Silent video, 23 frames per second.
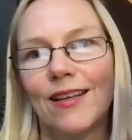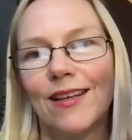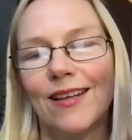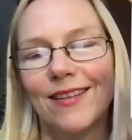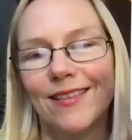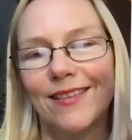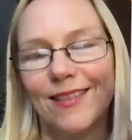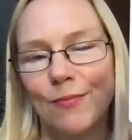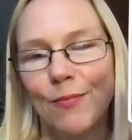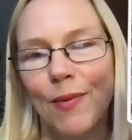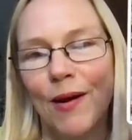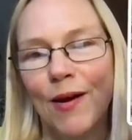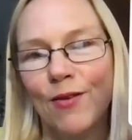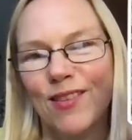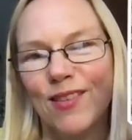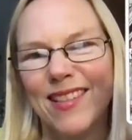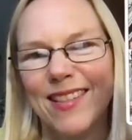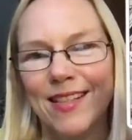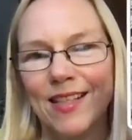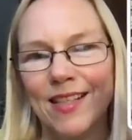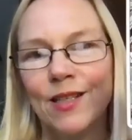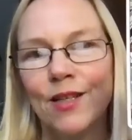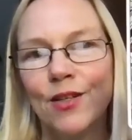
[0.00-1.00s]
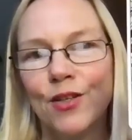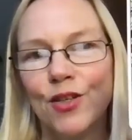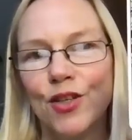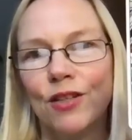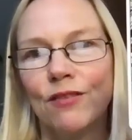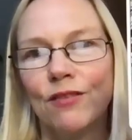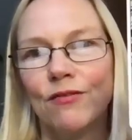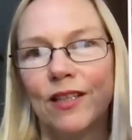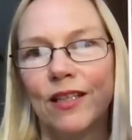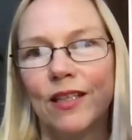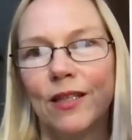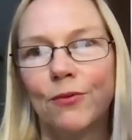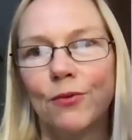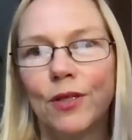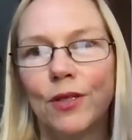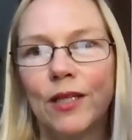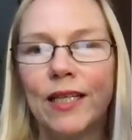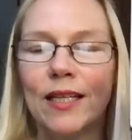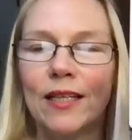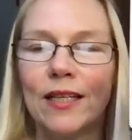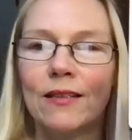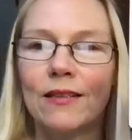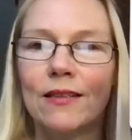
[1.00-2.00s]
it's about synergy, really,
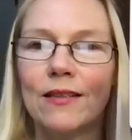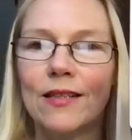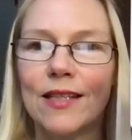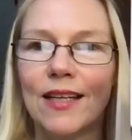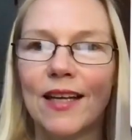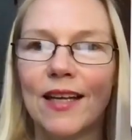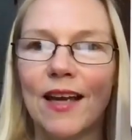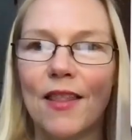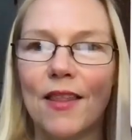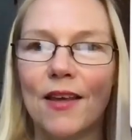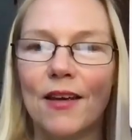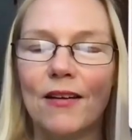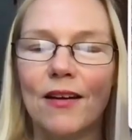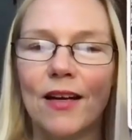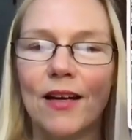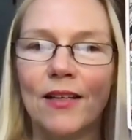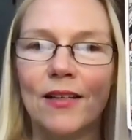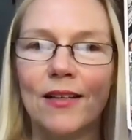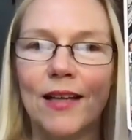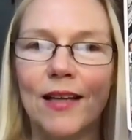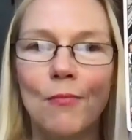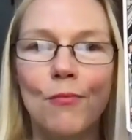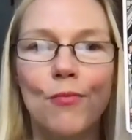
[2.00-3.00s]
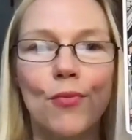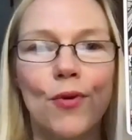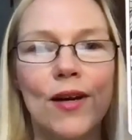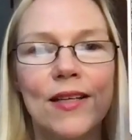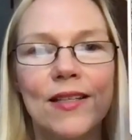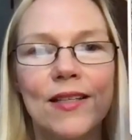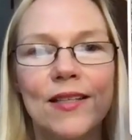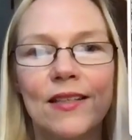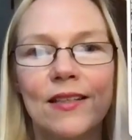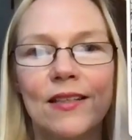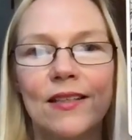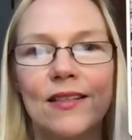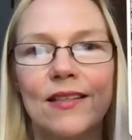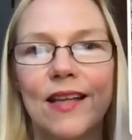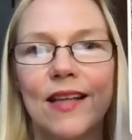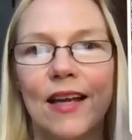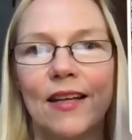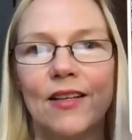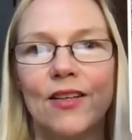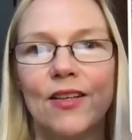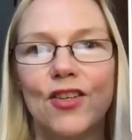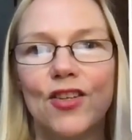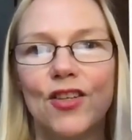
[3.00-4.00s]
working together and embracing this
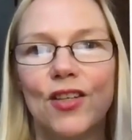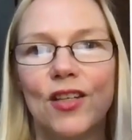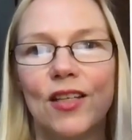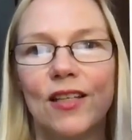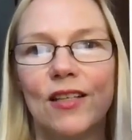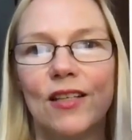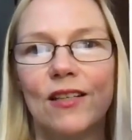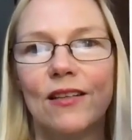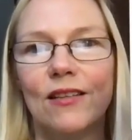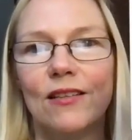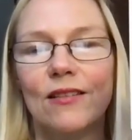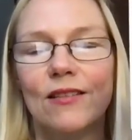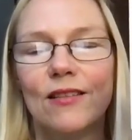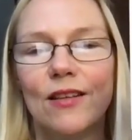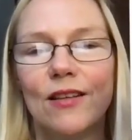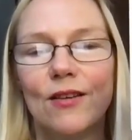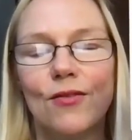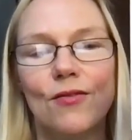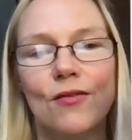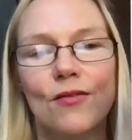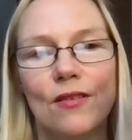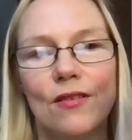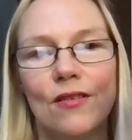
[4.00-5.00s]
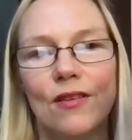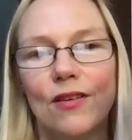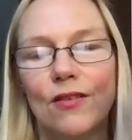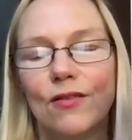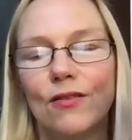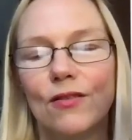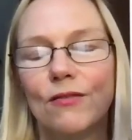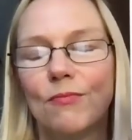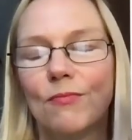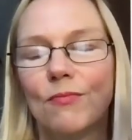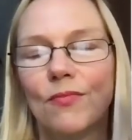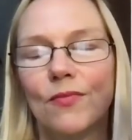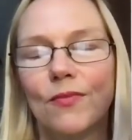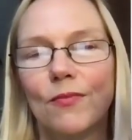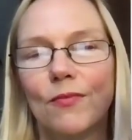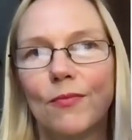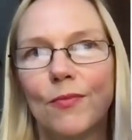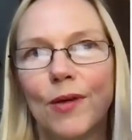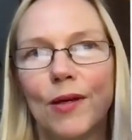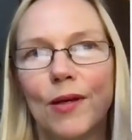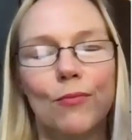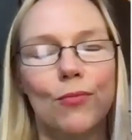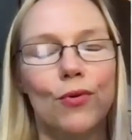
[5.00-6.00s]
energy so that those
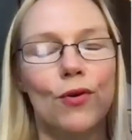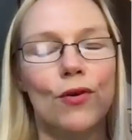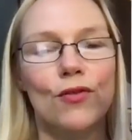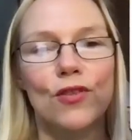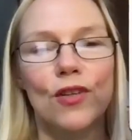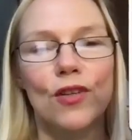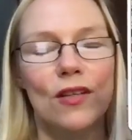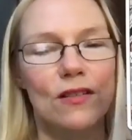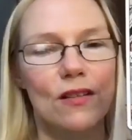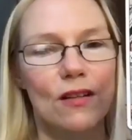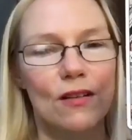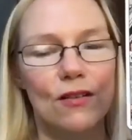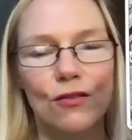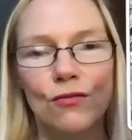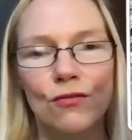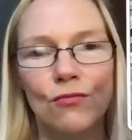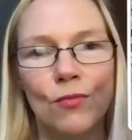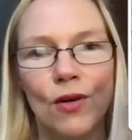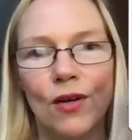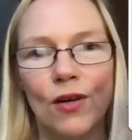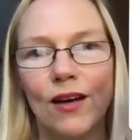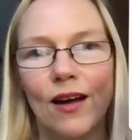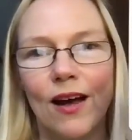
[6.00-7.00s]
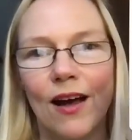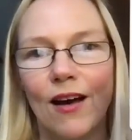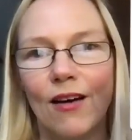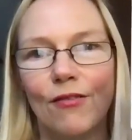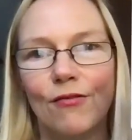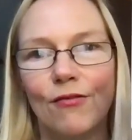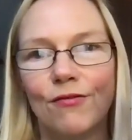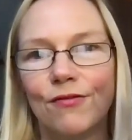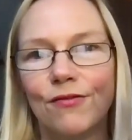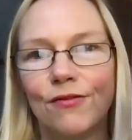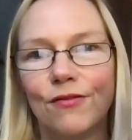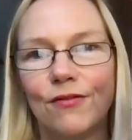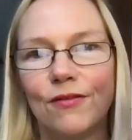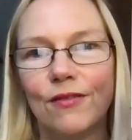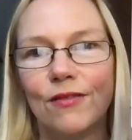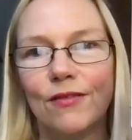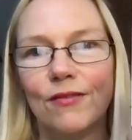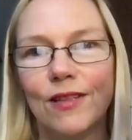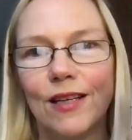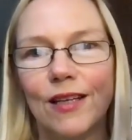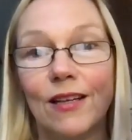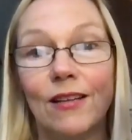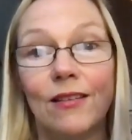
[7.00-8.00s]
big projects that you might have
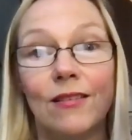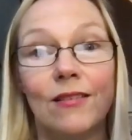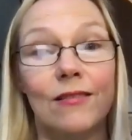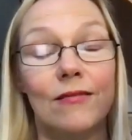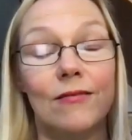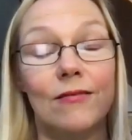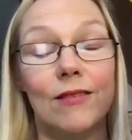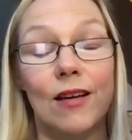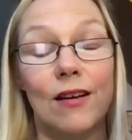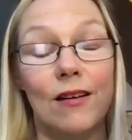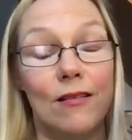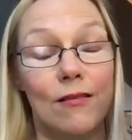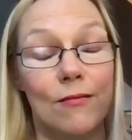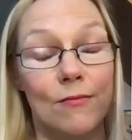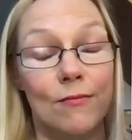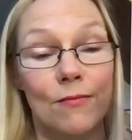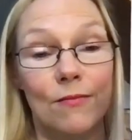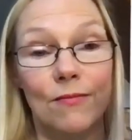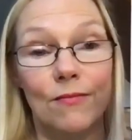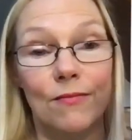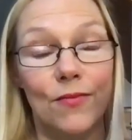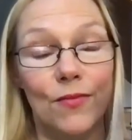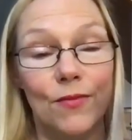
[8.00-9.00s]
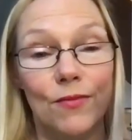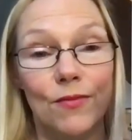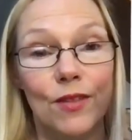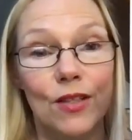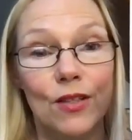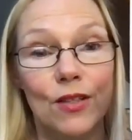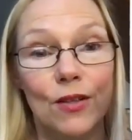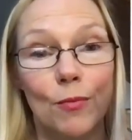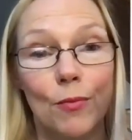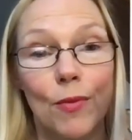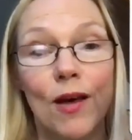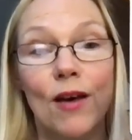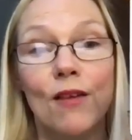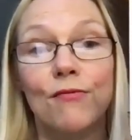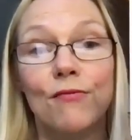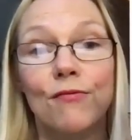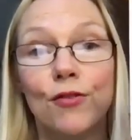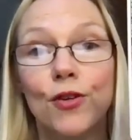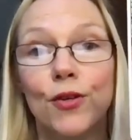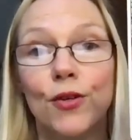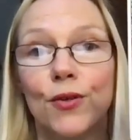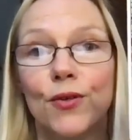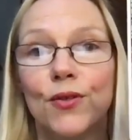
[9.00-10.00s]
can, bear
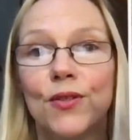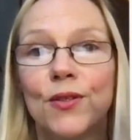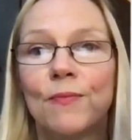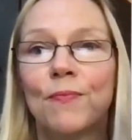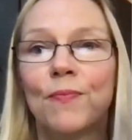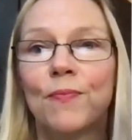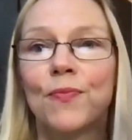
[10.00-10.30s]
fruit.